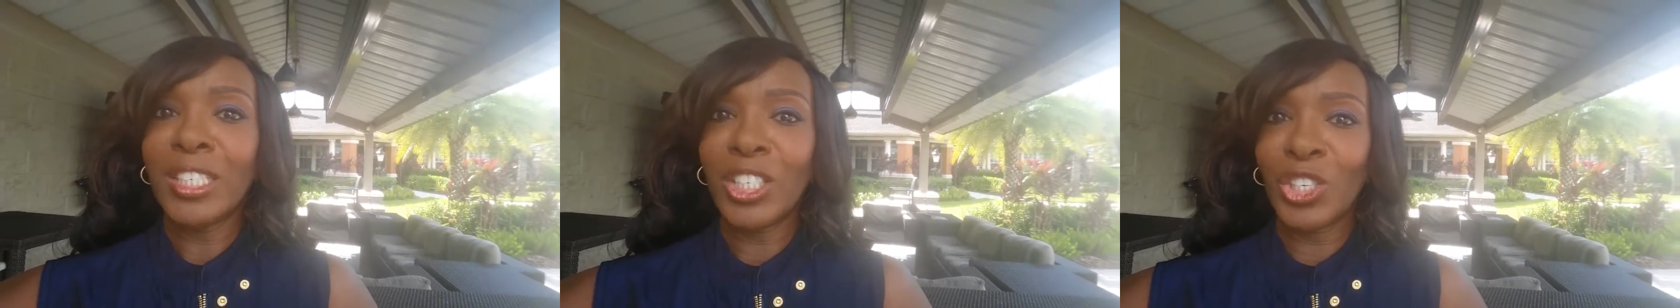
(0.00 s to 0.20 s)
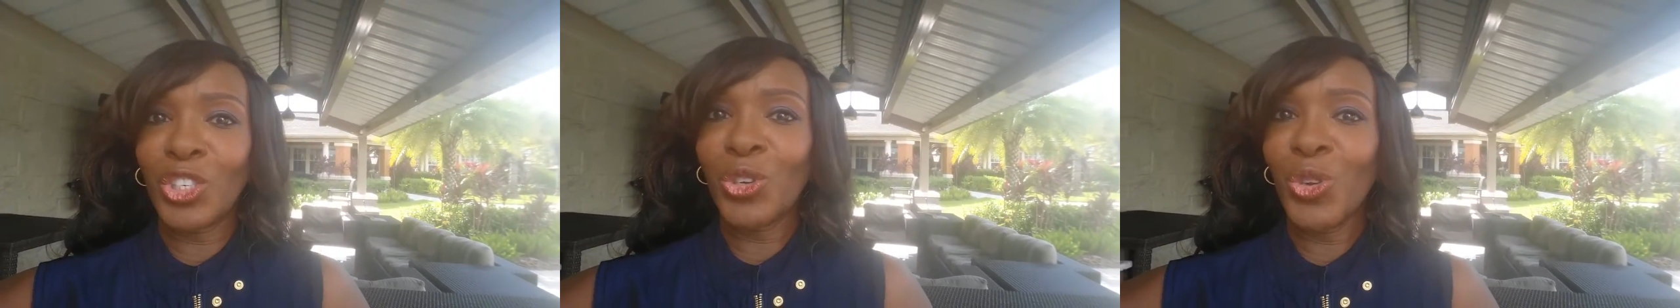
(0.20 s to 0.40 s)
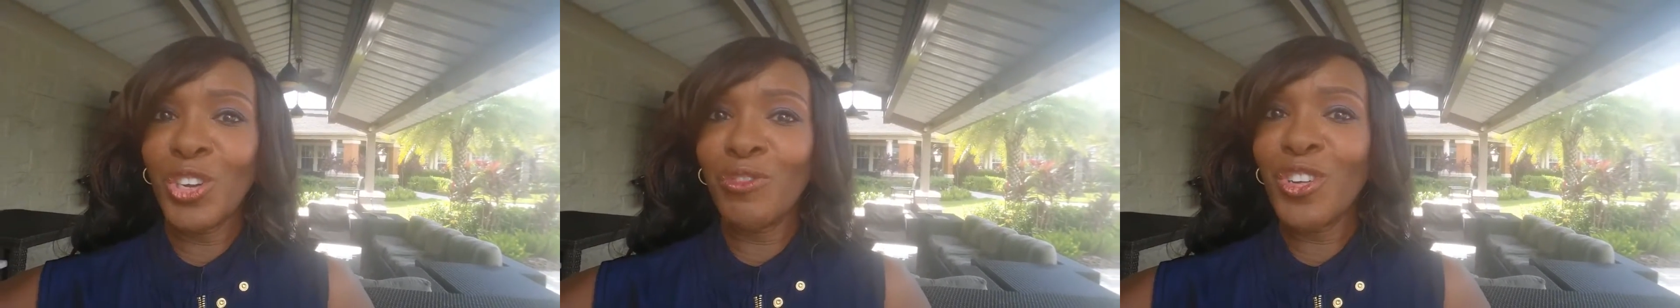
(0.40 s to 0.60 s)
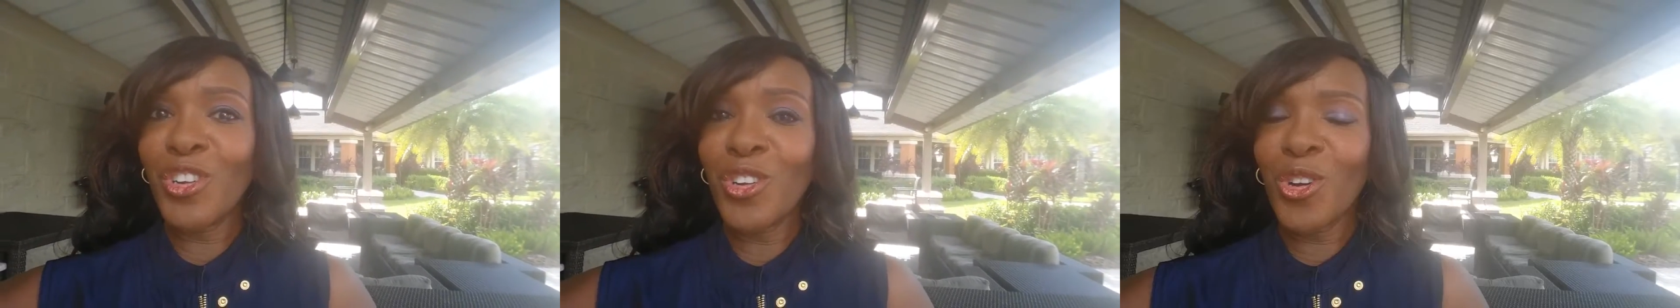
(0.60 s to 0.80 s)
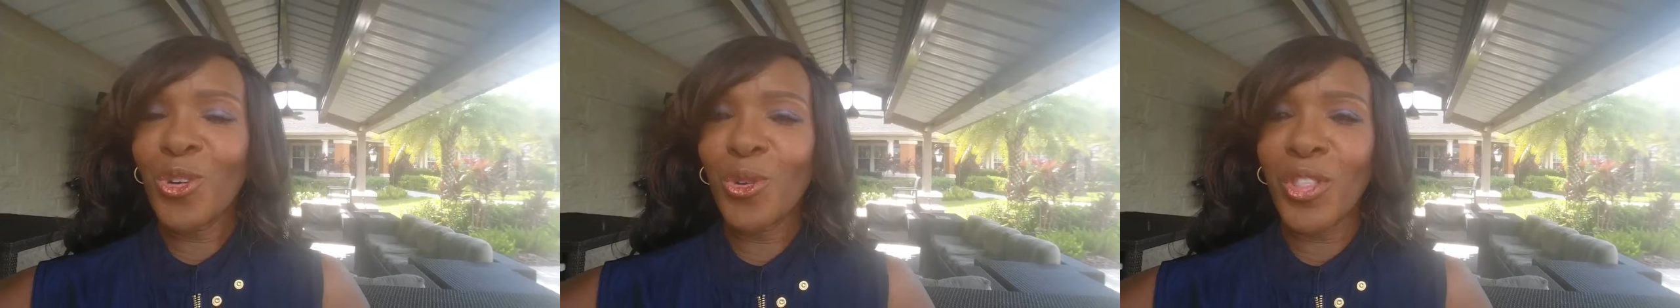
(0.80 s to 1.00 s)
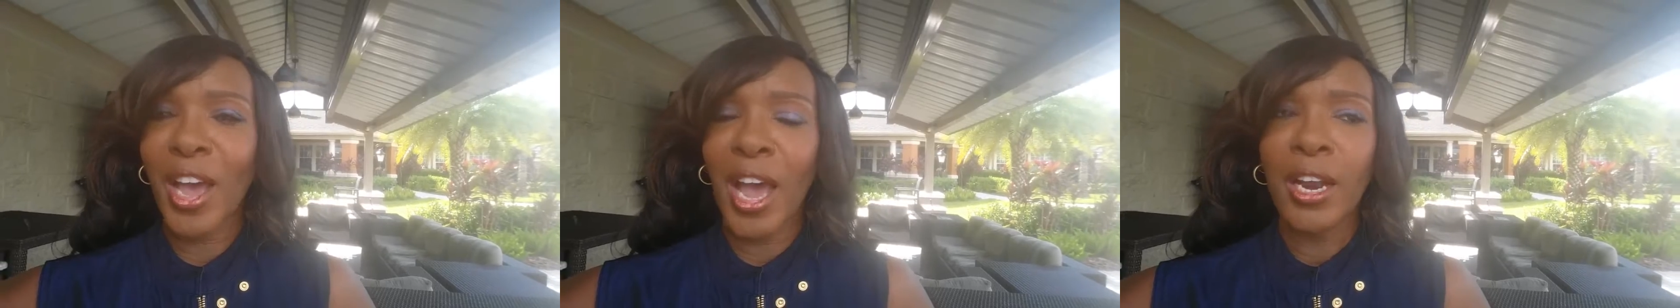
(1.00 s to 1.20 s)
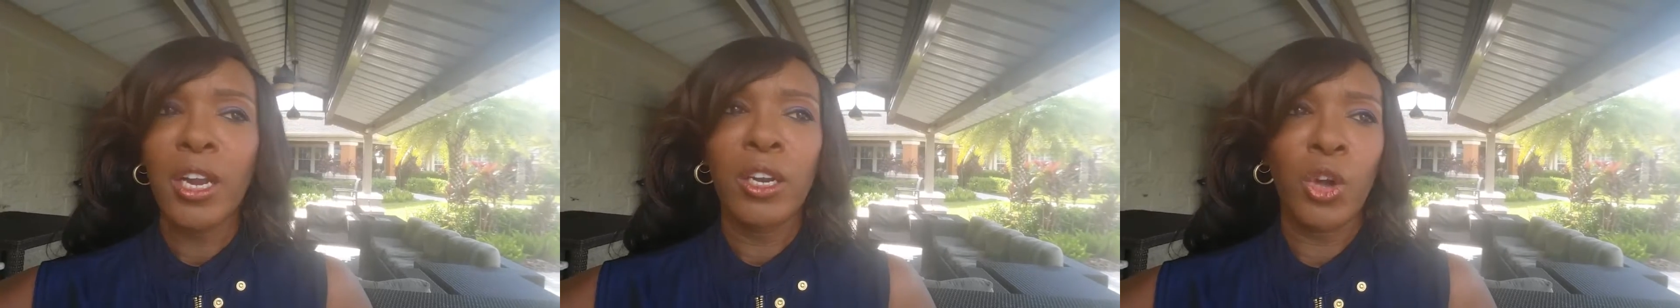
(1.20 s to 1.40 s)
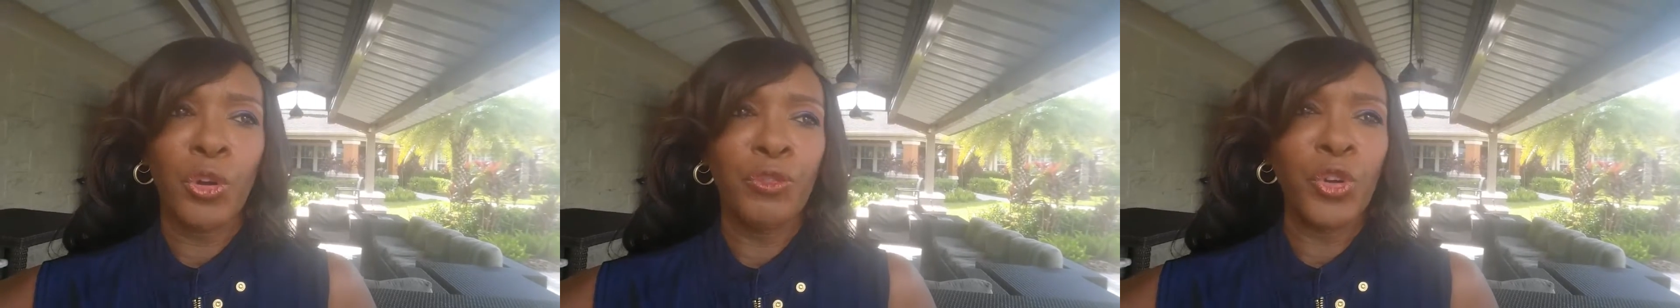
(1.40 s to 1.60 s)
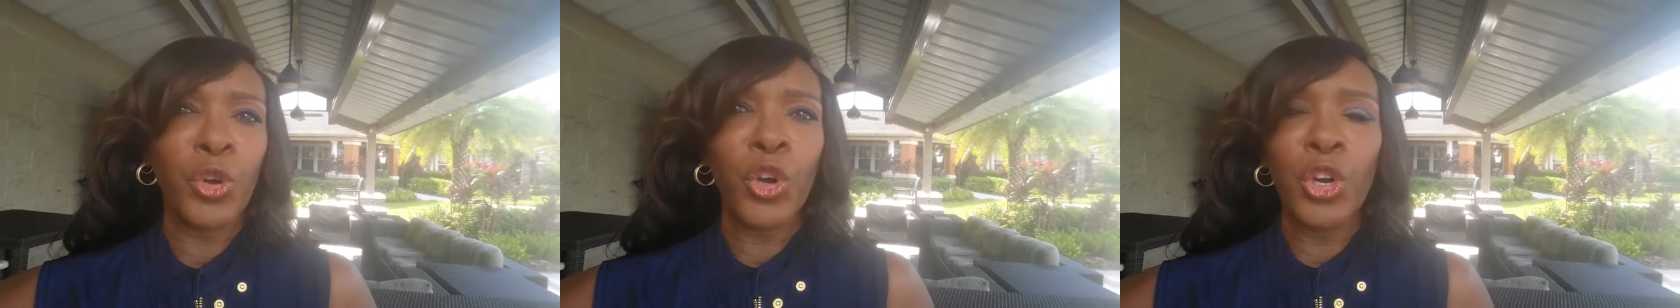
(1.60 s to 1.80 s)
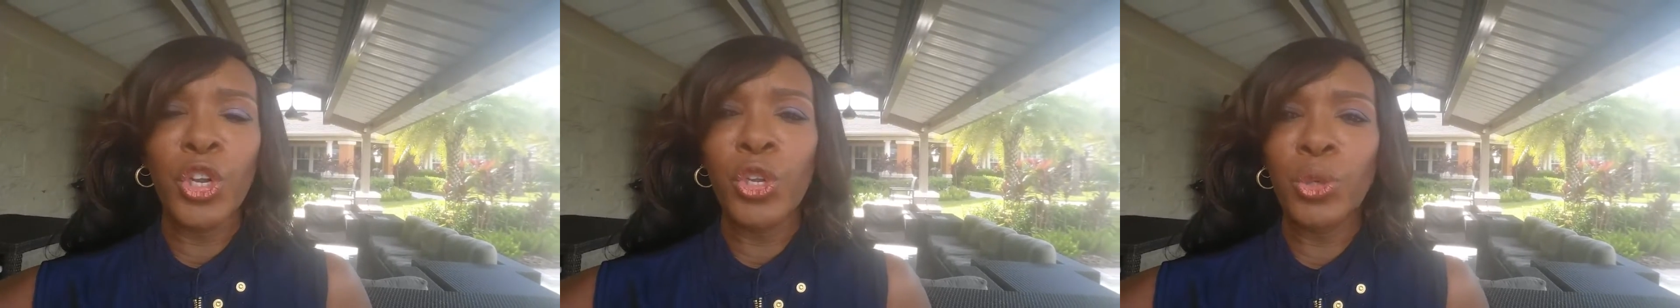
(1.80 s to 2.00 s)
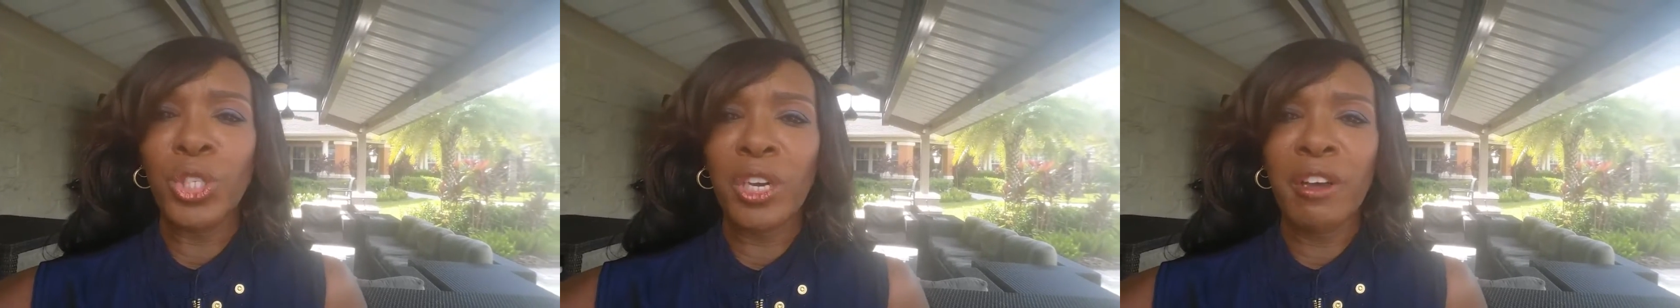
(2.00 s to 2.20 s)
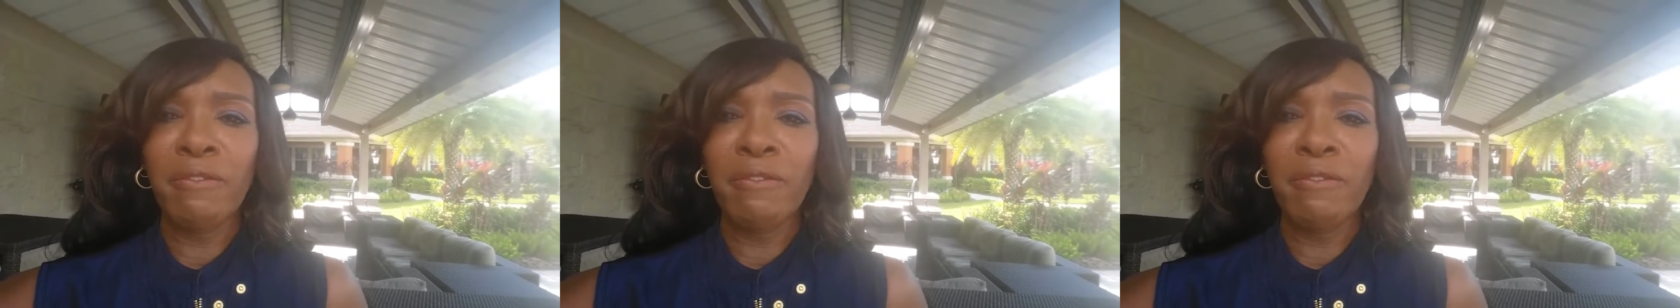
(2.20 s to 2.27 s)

Did you even know that? Now, if you're going to use a